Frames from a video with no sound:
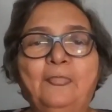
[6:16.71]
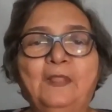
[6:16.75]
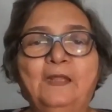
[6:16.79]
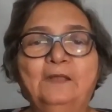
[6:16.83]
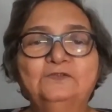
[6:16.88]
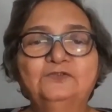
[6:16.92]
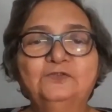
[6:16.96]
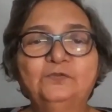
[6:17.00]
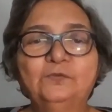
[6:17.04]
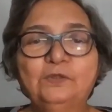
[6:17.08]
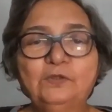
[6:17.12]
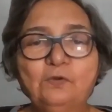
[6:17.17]

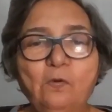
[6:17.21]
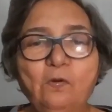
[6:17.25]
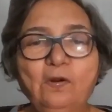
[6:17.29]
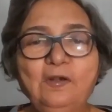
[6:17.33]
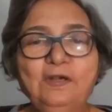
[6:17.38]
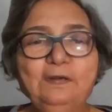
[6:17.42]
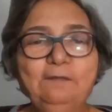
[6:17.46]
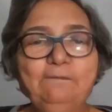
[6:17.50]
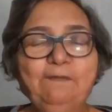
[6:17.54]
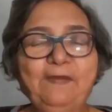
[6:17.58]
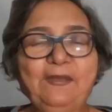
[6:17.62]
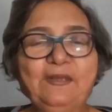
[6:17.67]
So it all
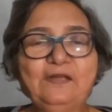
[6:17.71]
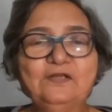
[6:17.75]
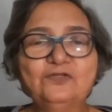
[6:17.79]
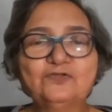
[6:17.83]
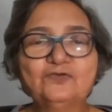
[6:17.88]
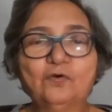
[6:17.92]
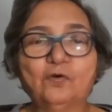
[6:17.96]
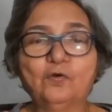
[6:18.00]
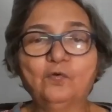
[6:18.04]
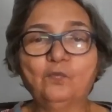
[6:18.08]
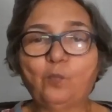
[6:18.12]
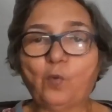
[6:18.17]
depends
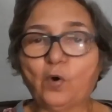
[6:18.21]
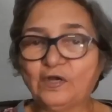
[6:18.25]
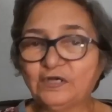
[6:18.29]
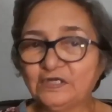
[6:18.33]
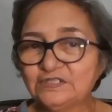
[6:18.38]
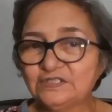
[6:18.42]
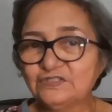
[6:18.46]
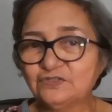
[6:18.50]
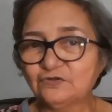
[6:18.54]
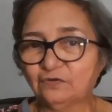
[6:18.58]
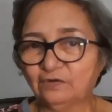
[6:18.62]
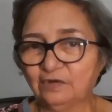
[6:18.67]
on what
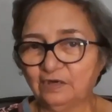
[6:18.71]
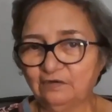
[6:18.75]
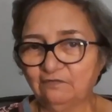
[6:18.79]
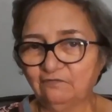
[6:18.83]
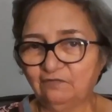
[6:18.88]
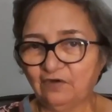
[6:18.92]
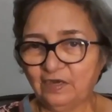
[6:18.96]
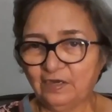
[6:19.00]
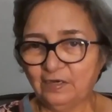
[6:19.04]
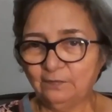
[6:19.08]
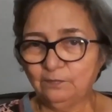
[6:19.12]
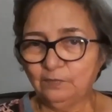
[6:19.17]
is your
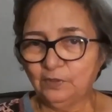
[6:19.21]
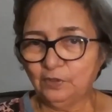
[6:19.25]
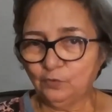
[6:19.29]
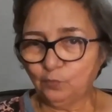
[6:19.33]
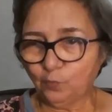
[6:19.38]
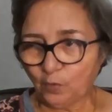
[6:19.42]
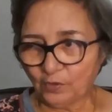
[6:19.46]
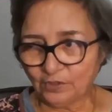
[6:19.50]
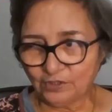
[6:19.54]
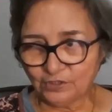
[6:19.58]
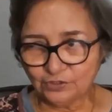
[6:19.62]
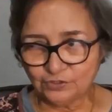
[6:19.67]
environment,
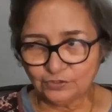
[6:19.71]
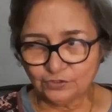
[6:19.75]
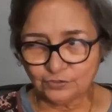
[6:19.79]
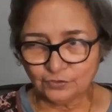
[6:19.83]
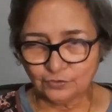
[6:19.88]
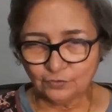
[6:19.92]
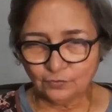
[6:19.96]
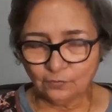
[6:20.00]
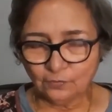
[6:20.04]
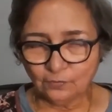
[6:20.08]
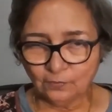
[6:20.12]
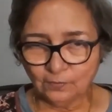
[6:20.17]
what is
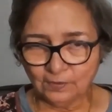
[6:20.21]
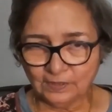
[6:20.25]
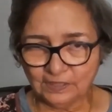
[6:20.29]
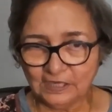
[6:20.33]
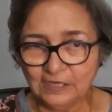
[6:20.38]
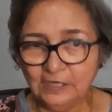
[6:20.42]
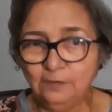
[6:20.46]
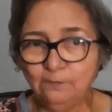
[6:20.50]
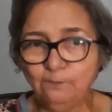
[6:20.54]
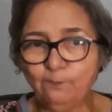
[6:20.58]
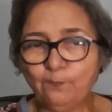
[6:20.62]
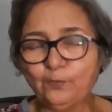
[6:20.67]
your
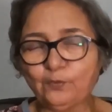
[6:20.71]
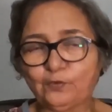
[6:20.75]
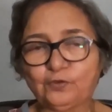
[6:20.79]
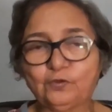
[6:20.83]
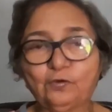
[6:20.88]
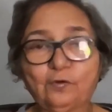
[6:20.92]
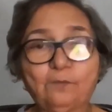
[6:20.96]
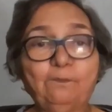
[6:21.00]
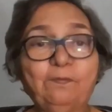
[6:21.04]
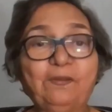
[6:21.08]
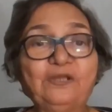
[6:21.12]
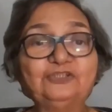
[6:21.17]
input,
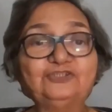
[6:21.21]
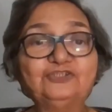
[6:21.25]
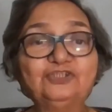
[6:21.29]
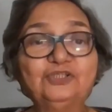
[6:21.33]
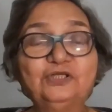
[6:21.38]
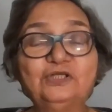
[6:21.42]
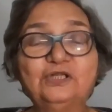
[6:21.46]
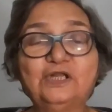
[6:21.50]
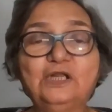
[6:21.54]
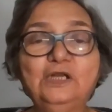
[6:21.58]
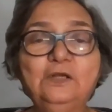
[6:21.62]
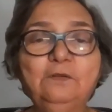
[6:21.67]
your patient
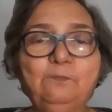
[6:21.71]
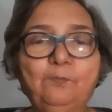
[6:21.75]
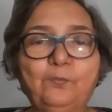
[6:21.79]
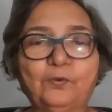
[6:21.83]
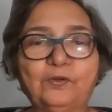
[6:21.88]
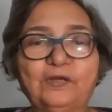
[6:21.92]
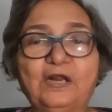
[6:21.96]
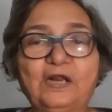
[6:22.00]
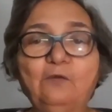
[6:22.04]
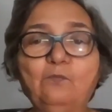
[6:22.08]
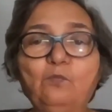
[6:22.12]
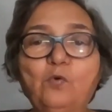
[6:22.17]
input,
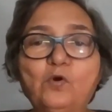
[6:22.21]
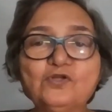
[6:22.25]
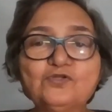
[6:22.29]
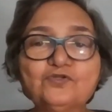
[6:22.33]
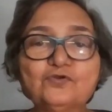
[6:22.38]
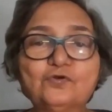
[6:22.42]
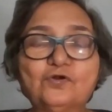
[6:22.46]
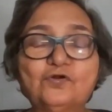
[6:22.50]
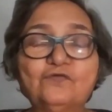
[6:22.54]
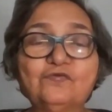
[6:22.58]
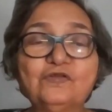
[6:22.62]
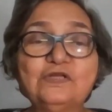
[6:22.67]
and what
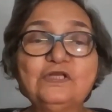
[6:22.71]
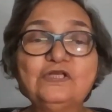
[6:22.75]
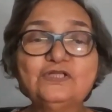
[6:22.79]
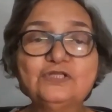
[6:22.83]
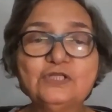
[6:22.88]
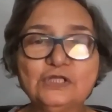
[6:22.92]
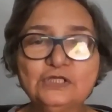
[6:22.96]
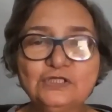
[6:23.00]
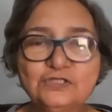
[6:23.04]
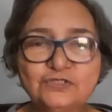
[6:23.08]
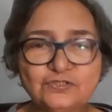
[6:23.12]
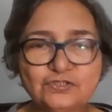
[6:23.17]
sort of
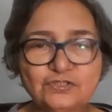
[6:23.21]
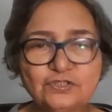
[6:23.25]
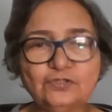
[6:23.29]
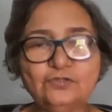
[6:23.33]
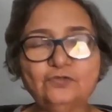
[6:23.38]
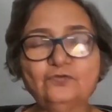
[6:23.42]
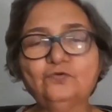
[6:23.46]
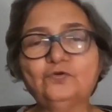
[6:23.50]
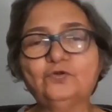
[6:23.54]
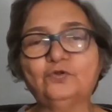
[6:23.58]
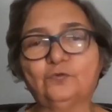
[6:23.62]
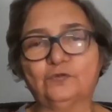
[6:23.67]

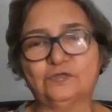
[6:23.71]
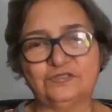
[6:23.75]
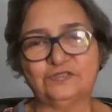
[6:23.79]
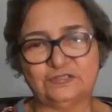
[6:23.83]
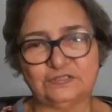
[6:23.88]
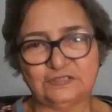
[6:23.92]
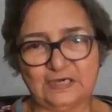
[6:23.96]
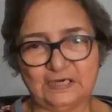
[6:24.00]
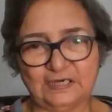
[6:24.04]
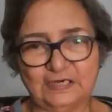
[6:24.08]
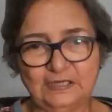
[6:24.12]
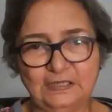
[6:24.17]
institute you are
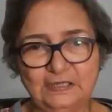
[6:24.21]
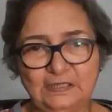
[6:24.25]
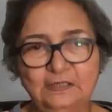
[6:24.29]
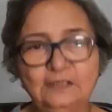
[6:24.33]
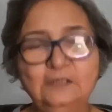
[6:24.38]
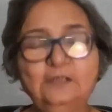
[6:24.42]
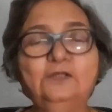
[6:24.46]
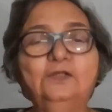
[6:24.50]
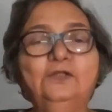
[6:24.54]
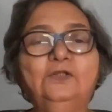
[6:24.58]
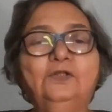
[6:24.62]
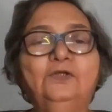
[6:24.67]
studying in
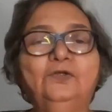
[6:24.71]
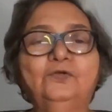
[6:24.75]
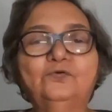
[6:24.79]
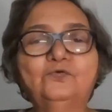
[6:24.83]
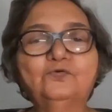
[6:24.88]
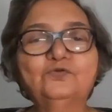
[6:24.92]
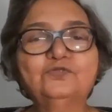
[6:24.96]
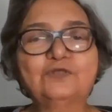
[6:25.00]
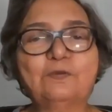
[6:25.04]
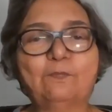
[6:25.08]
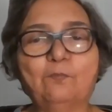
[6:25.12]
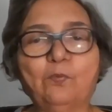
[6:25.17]
to
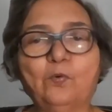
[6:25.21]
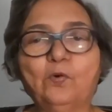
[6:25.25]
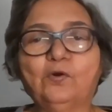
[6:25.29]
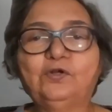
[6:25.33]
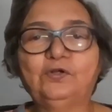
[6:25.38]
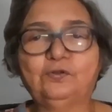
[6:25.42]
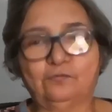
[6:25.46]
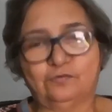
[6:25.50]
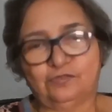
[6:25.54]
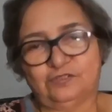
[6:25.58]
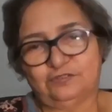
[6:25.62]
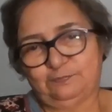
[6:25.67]
support
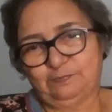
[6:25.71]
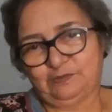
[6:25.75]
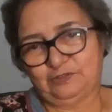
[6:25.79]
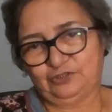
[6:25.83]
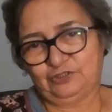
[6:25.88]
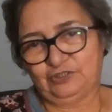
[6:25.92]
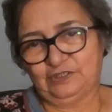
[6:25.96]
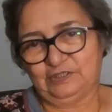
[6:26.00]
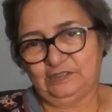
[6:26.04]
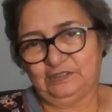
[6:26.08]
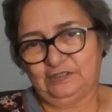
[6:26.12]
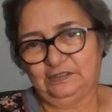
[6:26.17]
your
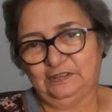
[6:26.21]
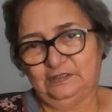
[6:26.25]
specialty.